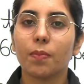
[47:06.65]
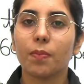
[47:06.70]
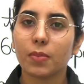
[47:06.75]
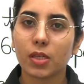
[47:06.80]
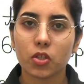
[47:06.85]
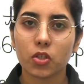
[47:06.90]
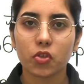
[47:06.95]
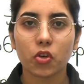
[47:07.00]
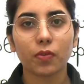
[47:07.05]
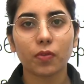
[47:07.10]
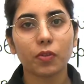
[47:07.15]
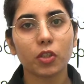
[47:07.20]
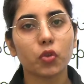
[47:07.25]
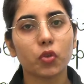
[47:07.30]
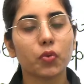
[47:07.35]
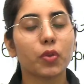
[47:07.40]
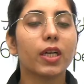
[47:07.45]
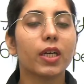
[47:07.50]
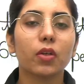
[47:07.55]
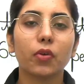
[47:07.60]
based on
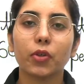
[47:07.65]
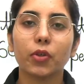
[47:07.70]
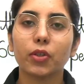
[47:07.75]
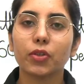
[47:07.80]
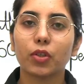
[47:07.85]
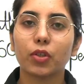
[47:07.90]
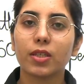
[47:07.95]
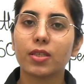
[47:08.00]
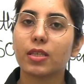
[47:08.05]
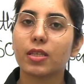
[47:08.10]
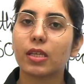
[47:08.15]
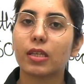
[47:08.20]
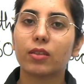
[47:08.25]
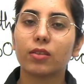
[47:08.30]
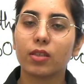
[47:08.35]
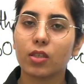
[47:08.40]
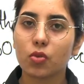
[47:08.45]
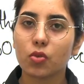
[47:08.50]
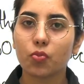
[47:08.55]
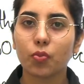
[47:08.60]
which we are going to consider
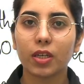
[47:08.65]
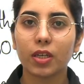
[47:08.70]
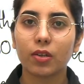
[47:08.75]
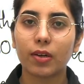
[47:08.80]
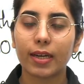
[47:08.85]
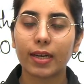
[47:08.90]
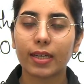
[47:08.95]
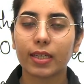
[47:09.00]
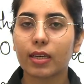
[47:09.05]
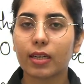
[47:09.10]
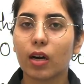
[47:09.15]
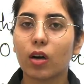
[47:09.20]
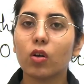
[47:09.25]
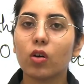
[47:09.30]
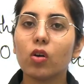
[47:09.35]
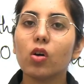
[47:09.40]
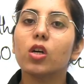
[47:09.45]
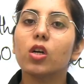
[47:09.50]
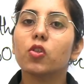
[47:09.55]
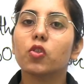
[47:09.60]
this one right
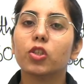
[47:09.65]
now.